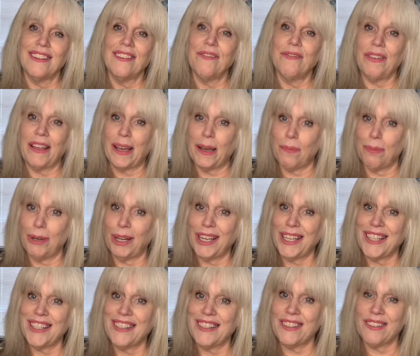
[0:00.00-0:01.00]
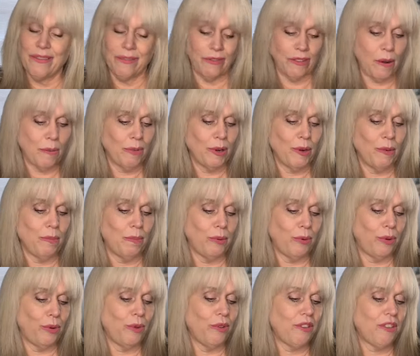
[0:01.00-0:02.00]
fabrics from her
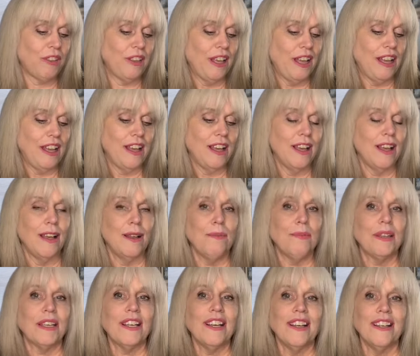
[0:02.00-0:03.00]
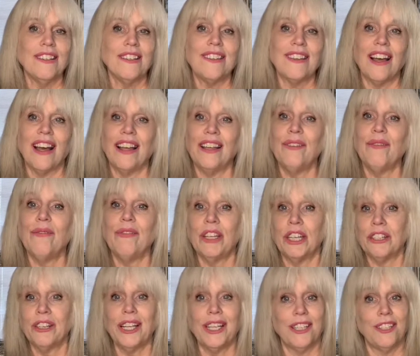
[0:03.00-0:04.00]
booth because I am
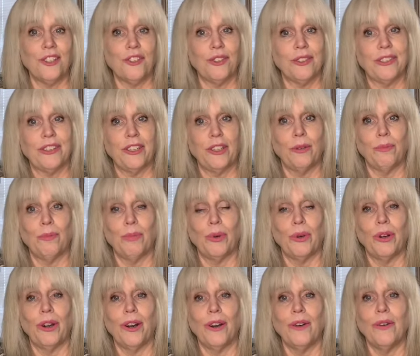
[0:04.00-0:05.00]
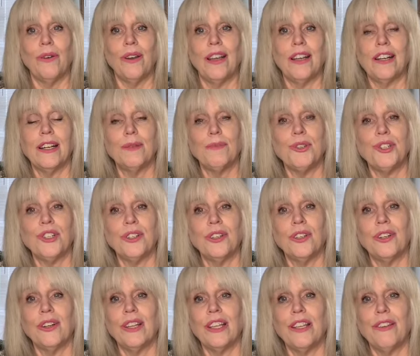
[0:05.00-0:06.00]
very interested in Boro, and I'm
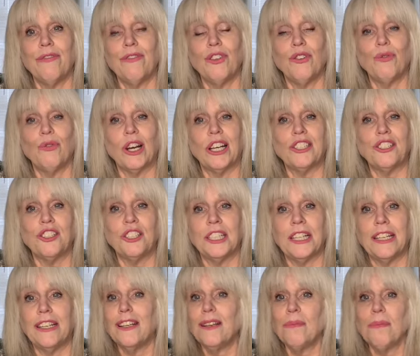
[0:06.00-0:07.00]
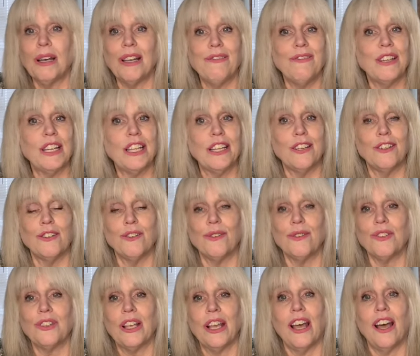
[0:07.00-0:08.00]
sure if you've watched any of my
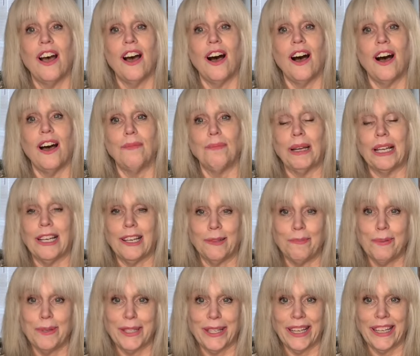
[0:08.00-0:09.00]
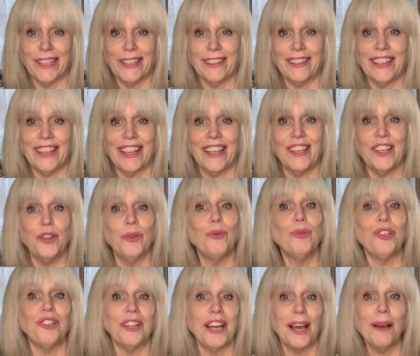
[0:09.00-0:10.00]
videos on my upcycling, you
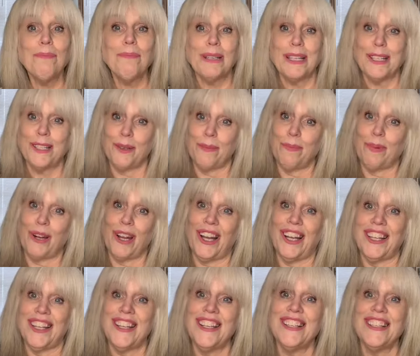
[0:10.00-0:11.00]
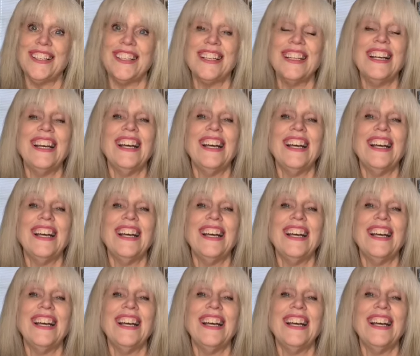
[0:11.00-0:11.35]
will not be surprised